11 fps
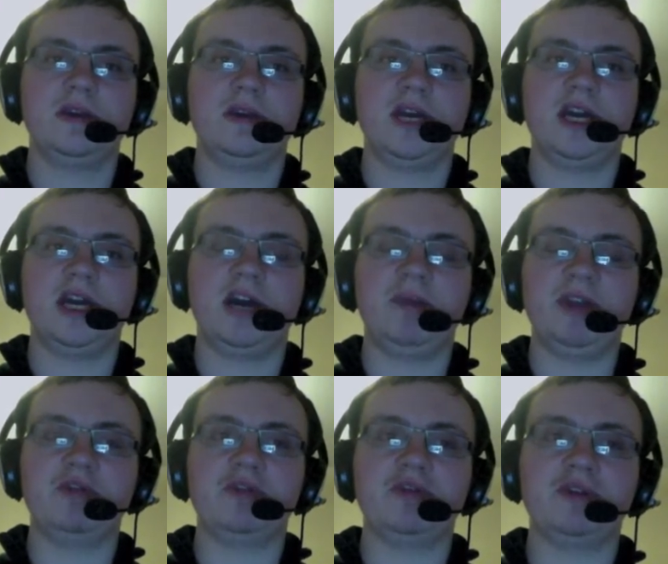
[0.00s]
Alberto
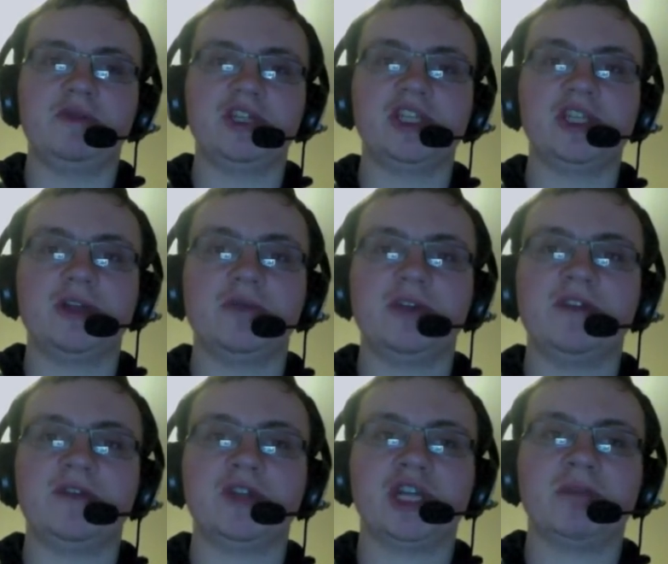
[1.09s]
Del Rio is still the World
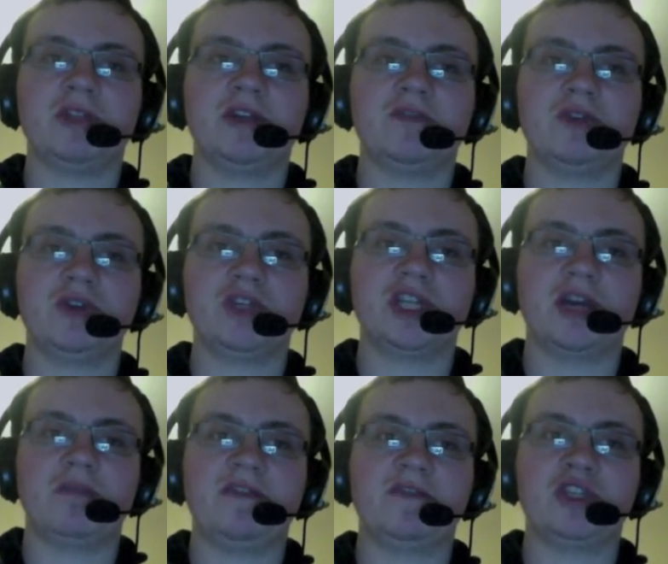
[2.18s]
Heavyweight Champion after using that
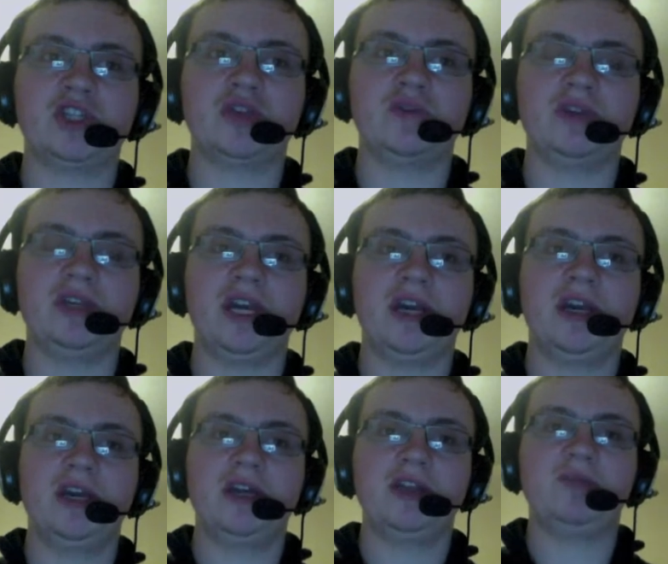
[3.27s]
method. So yeah,
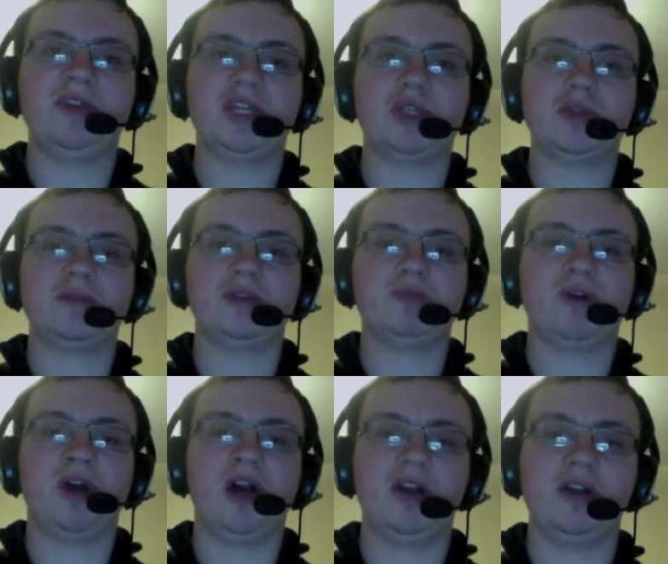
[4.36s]
the PS3 was
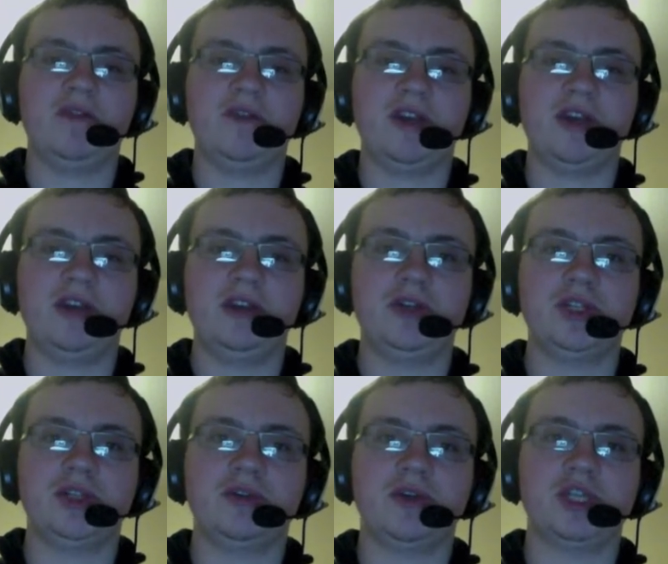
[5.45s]
partly right using
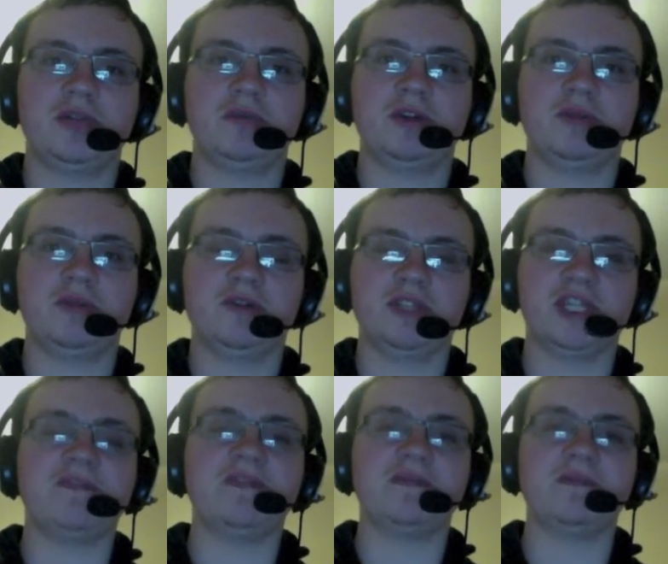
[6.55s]
the cross arm breaker, but there was
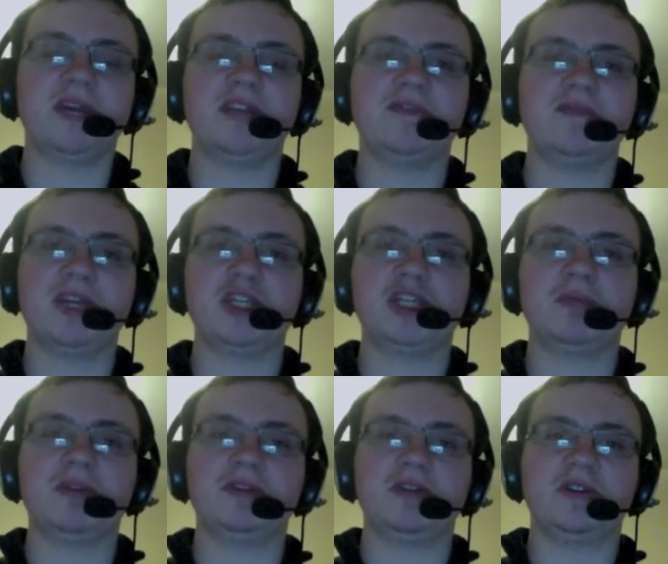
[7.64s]
anything mentioned
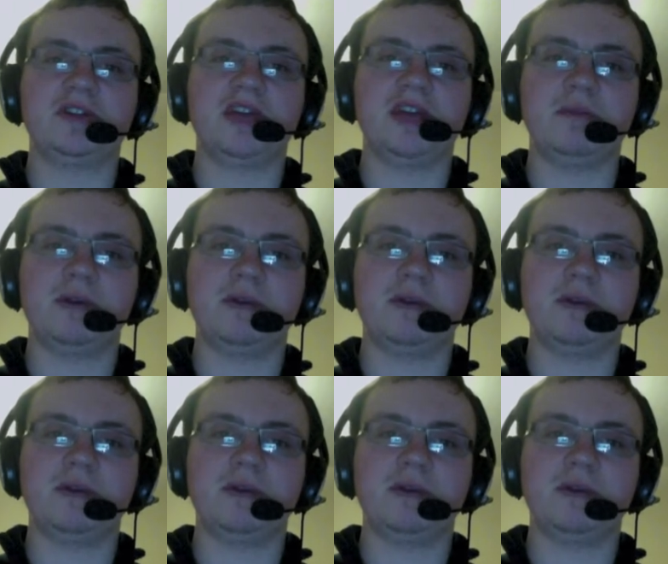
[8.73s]
about duct tape.